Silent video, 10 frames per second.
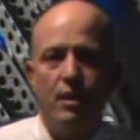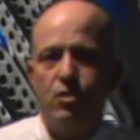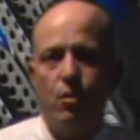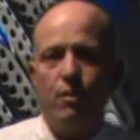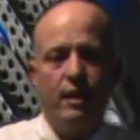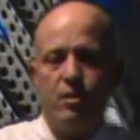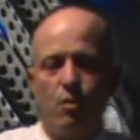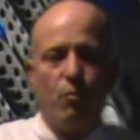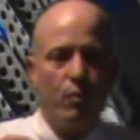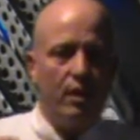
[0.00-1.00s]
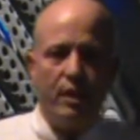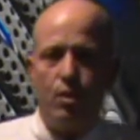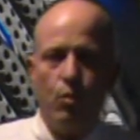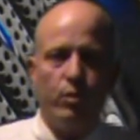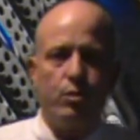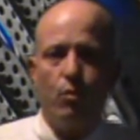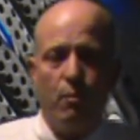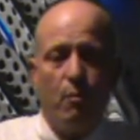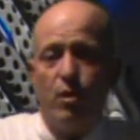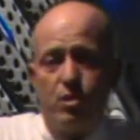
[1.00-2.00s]
So it's a really cool
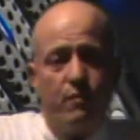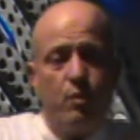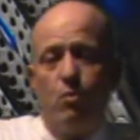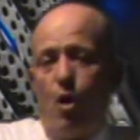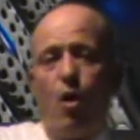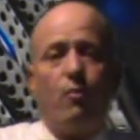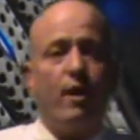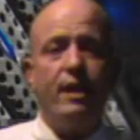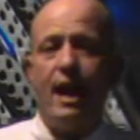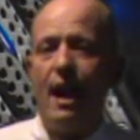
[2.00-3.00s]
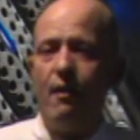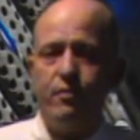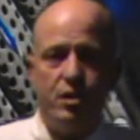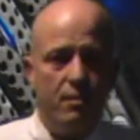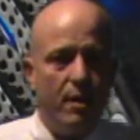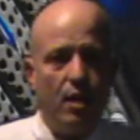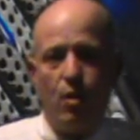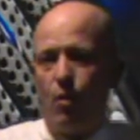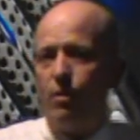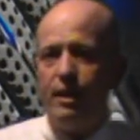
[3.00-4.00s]
tool. Most of you already have Gmail,
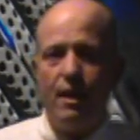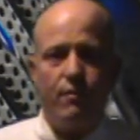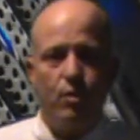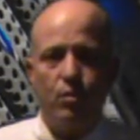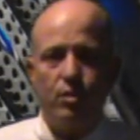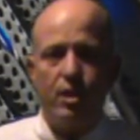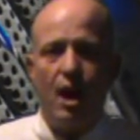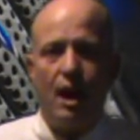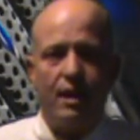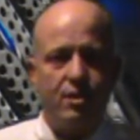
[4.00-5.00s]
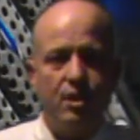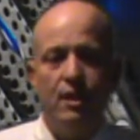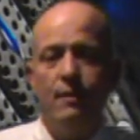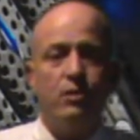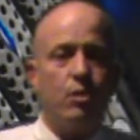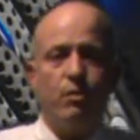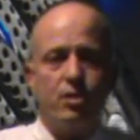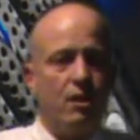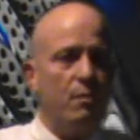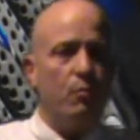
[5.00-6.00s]
already have Google Docs, so
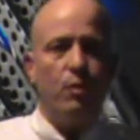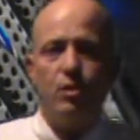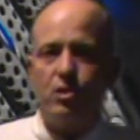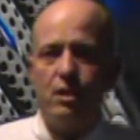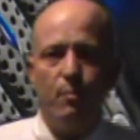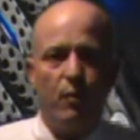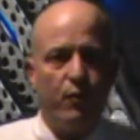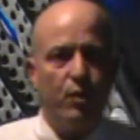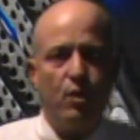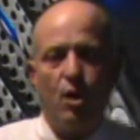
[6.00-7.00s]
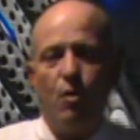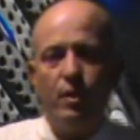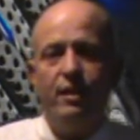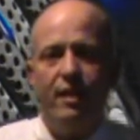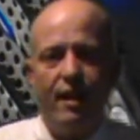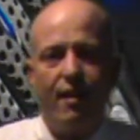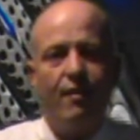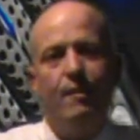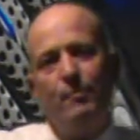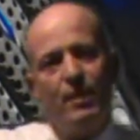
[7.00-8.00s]
it's going to be real simple for you to go in there